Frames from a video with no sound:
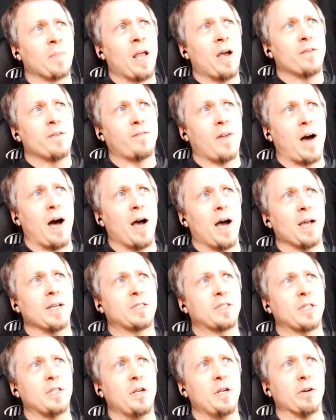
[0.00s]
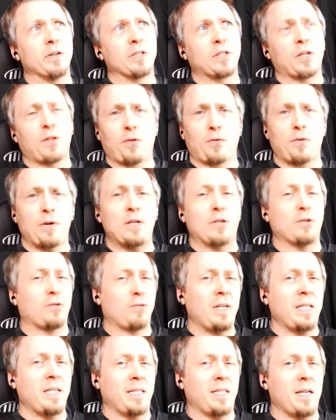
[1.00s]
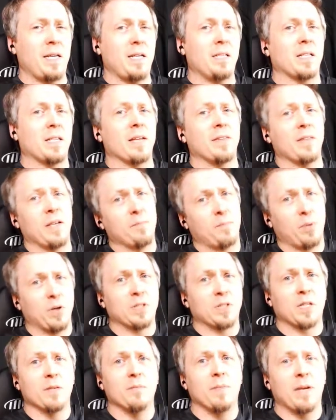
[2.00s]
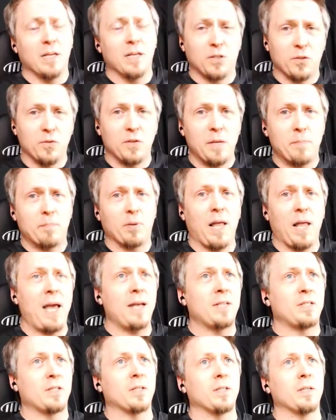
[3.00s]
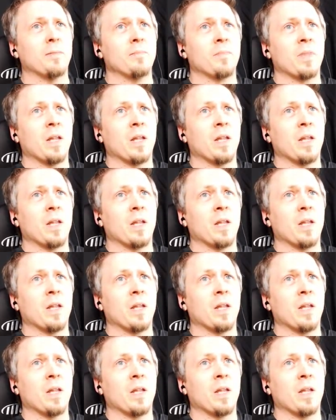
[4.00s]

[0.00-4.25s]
finds the nearest three tree seeds and then puts them into the planter,